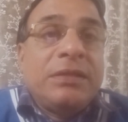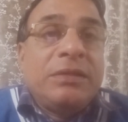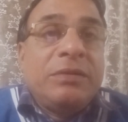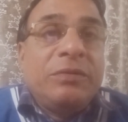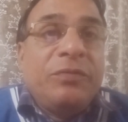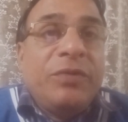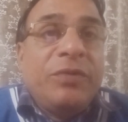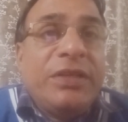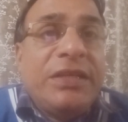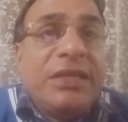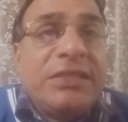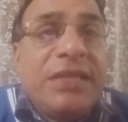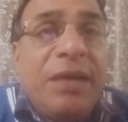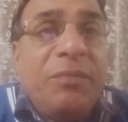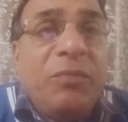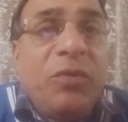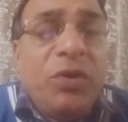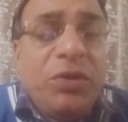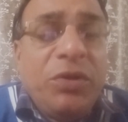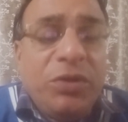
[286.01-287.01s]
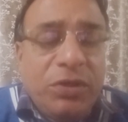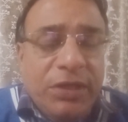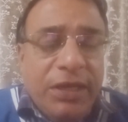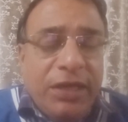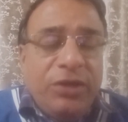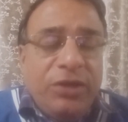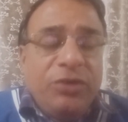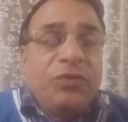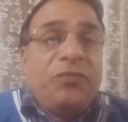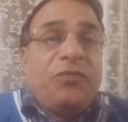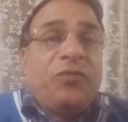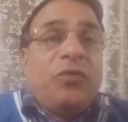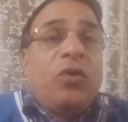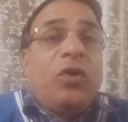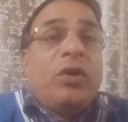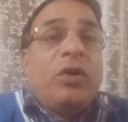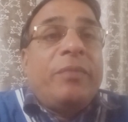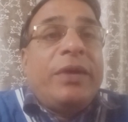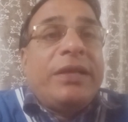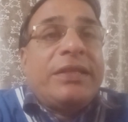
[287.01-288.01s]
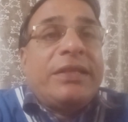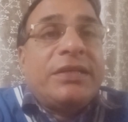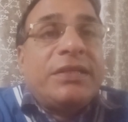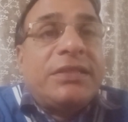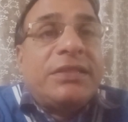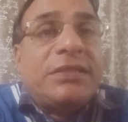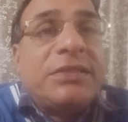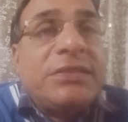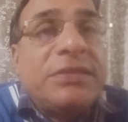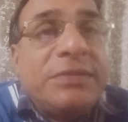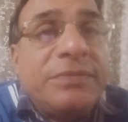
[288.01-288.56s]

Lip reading: With this, I'm going to tell you 4 methods